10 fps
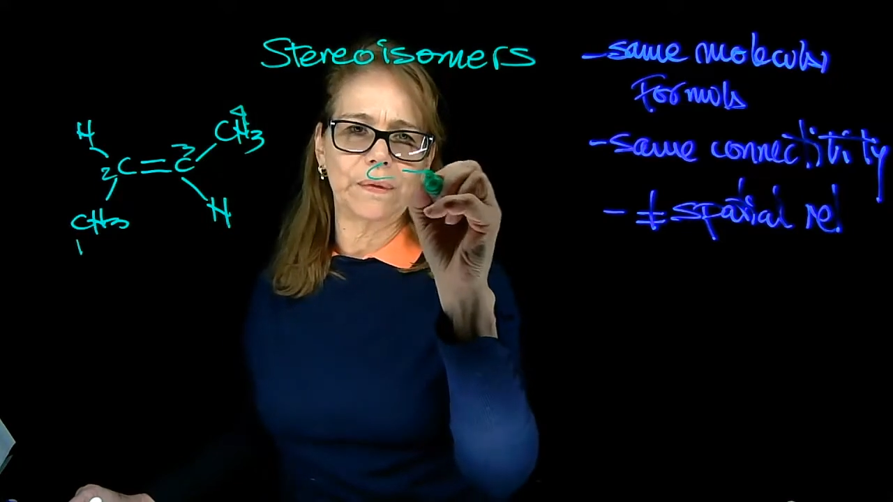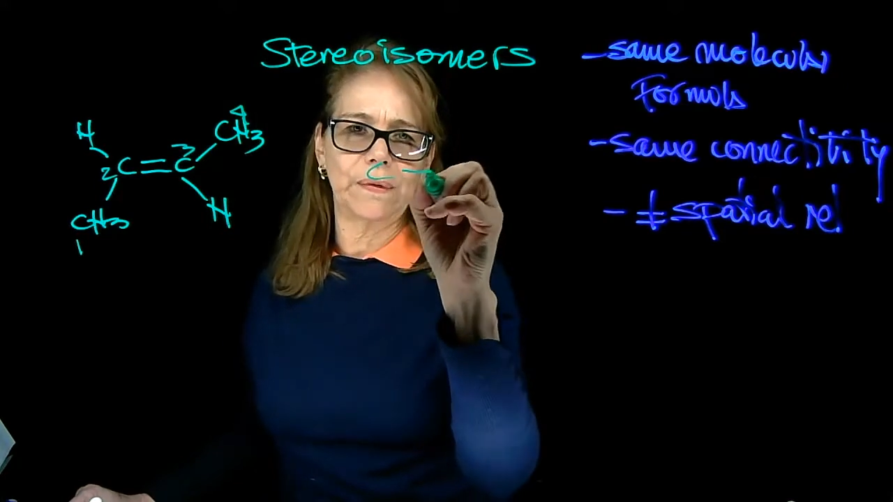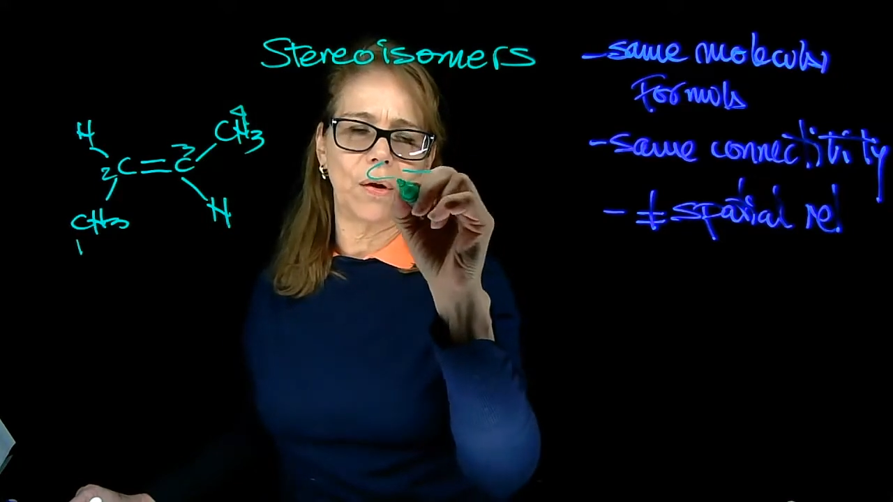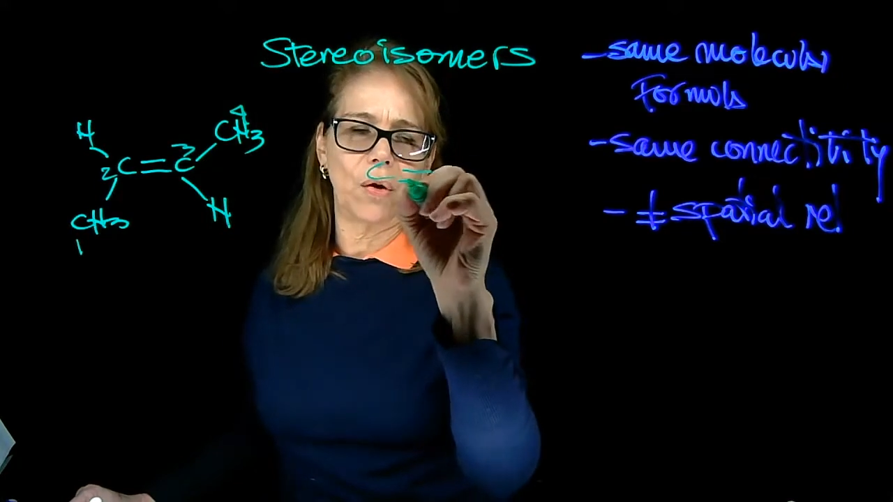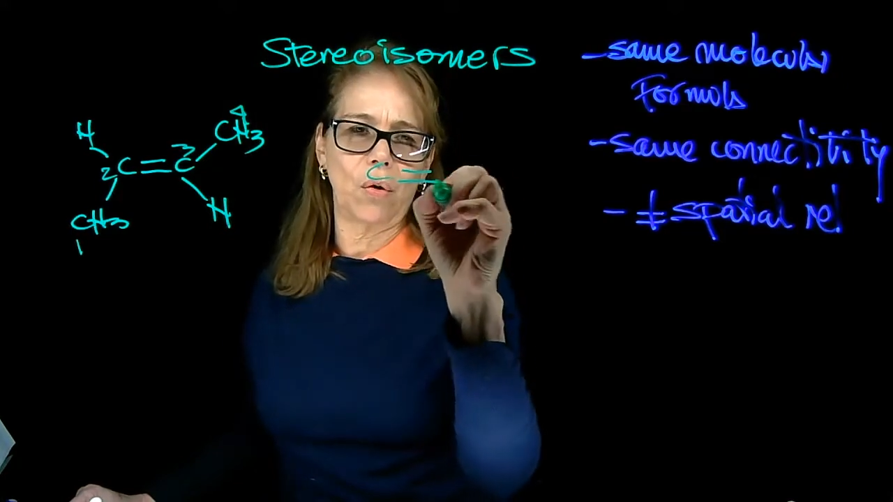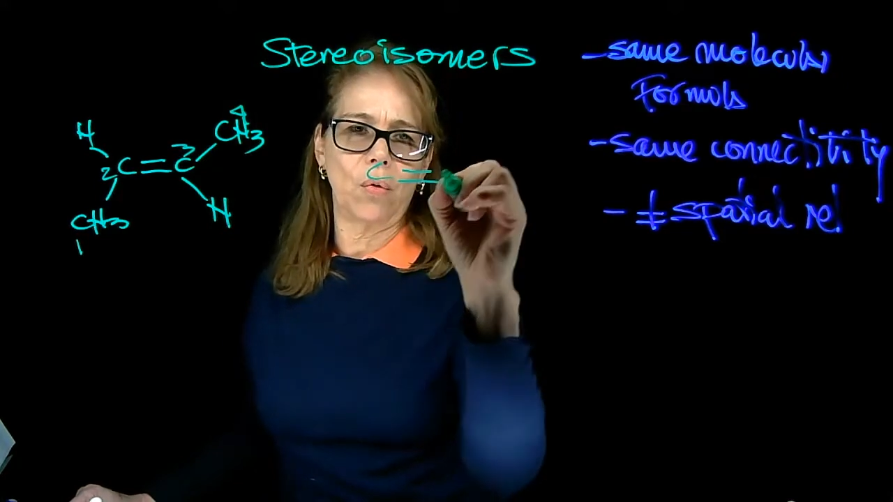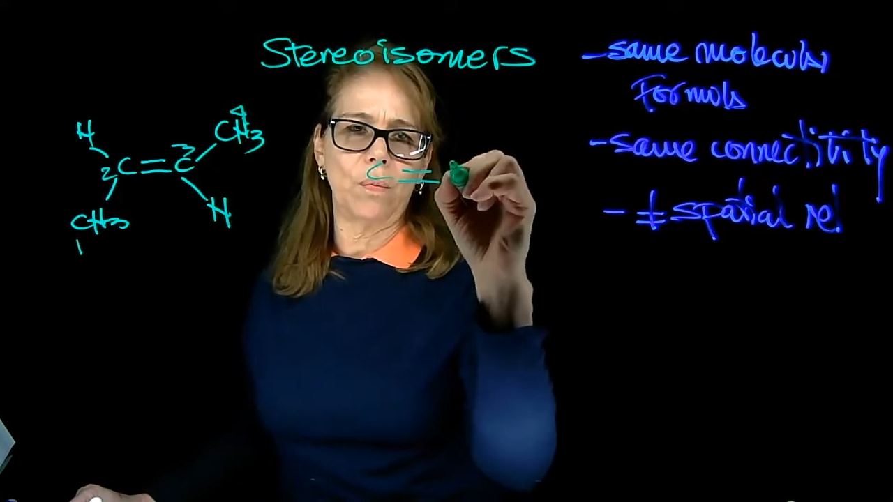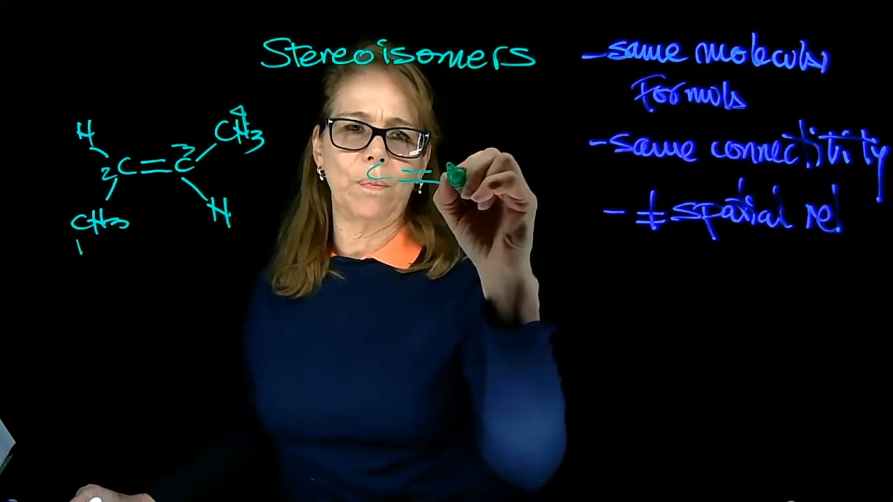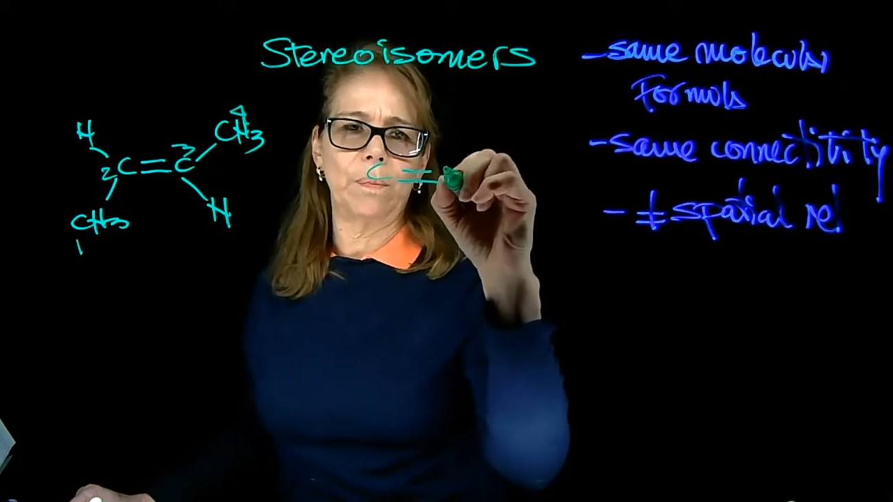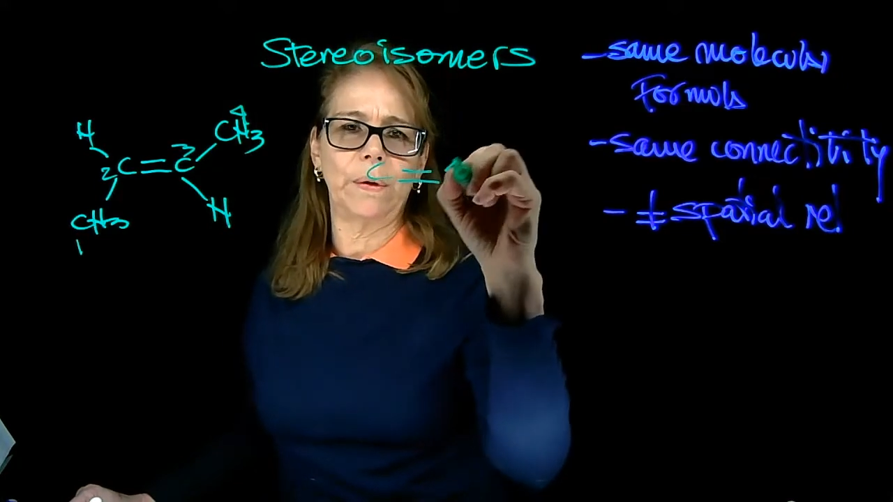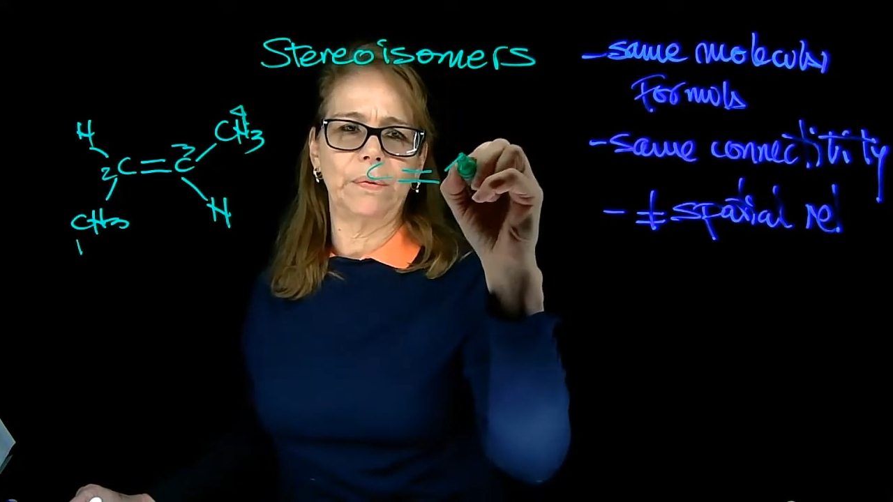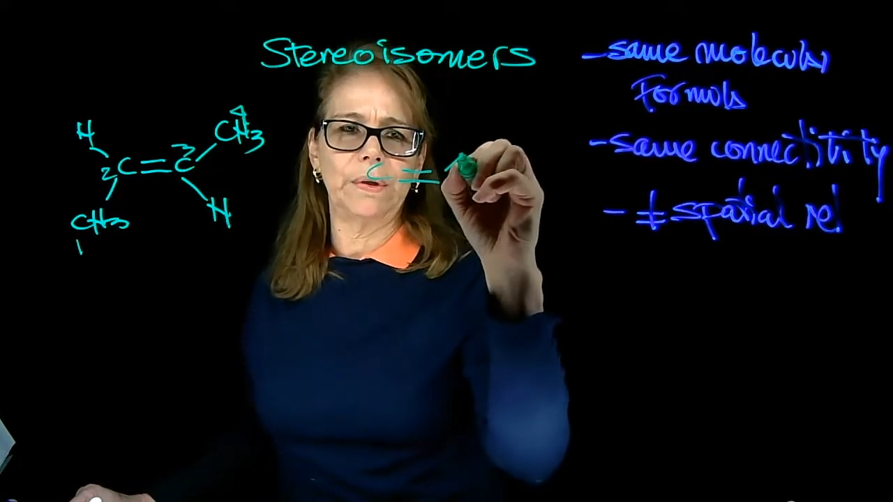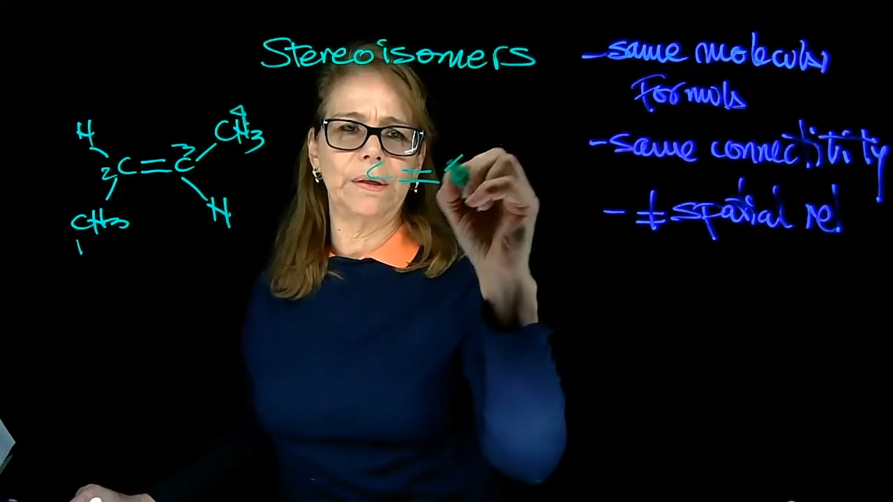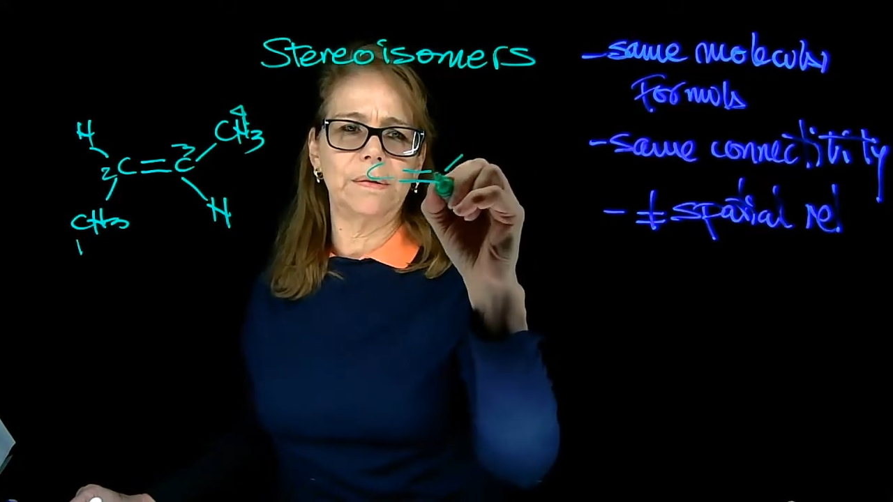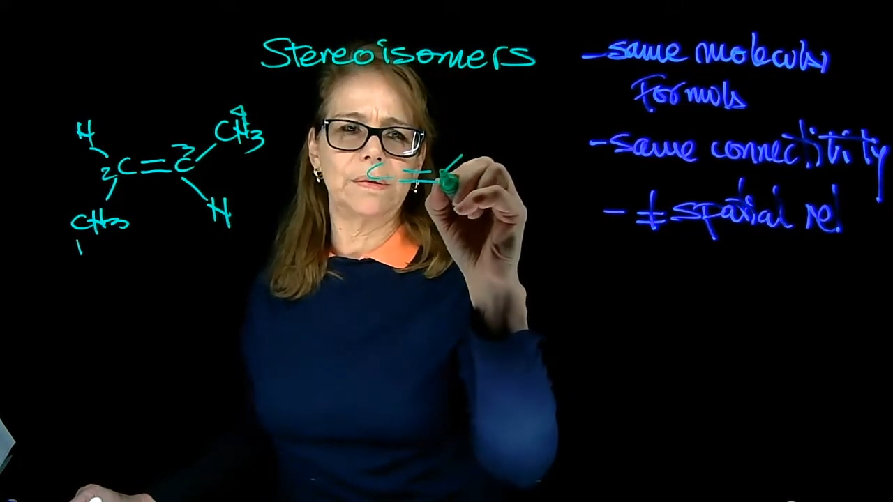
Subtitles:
So, but we didn't